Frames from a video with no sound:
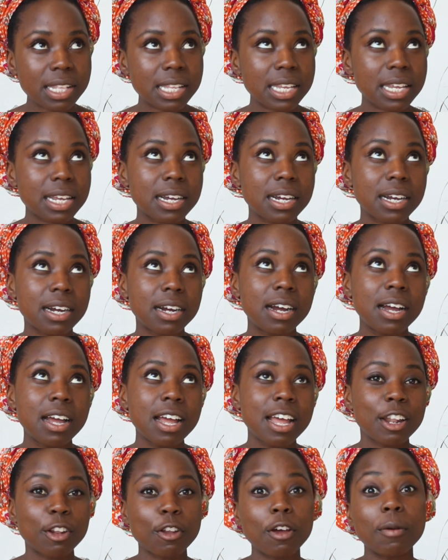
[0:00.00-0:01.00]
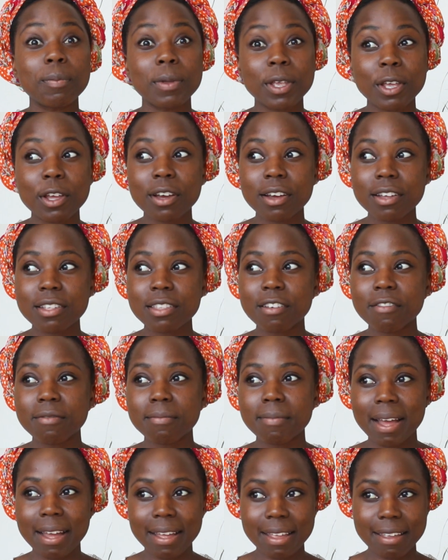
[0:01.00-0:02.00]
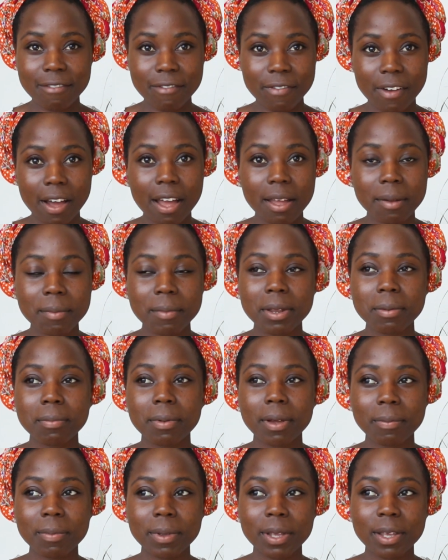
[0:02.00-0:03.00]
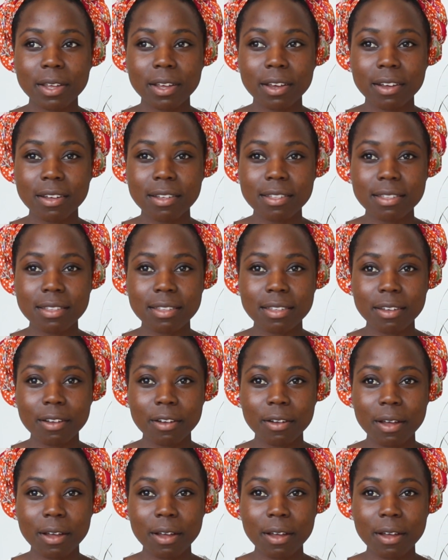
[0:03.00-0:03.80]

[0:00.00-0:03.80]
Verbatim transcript: It's here not because of my environment, but because